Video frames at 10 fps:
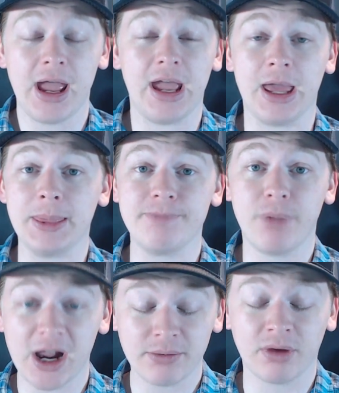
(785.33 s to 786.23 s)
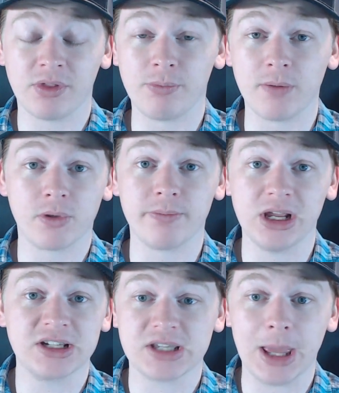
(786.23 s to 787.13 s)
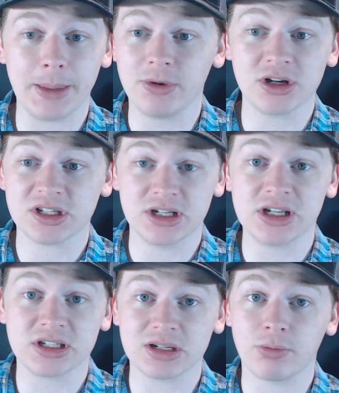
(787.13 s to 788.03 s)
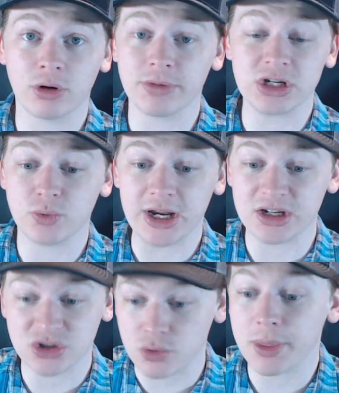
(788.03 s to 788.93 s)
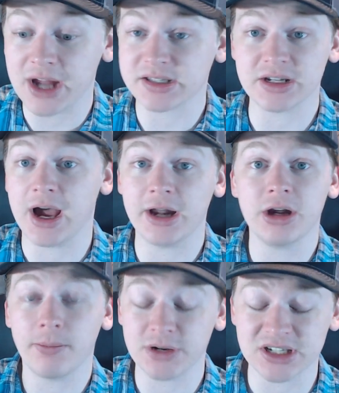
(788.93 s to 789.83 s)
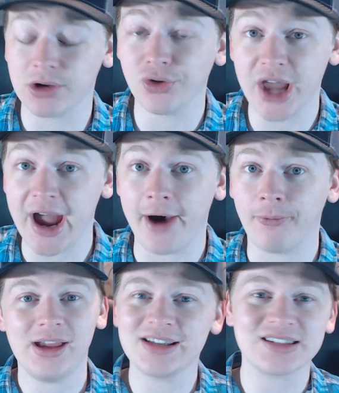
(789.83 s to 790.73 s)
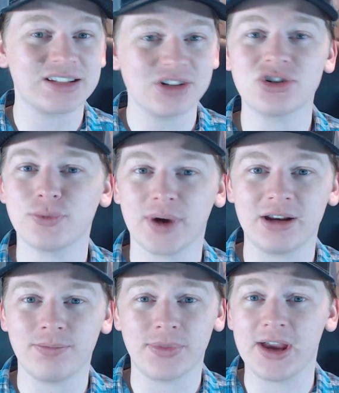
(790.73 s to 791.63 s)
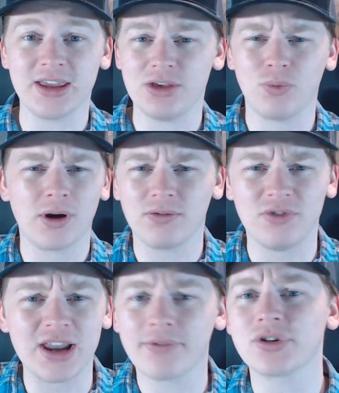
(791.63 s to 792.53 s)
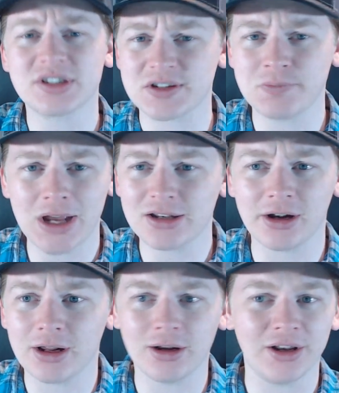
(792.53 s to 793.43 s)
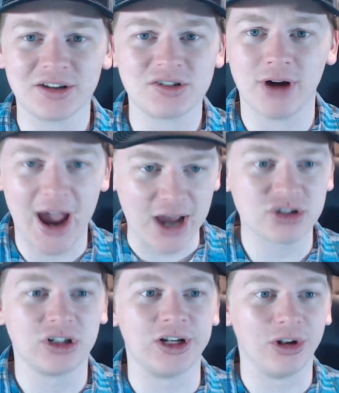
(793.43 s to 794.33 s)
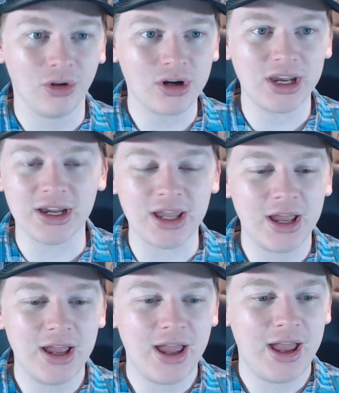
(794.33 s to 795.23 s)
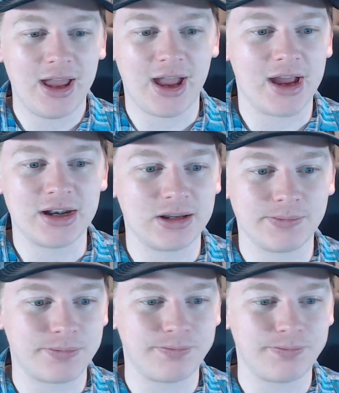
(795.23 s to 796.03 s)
and the bottom of the bumper means that the bus is somewhere between 2009 up until now. It's such a random thing, you would have never suspected it unless you're actually looking, and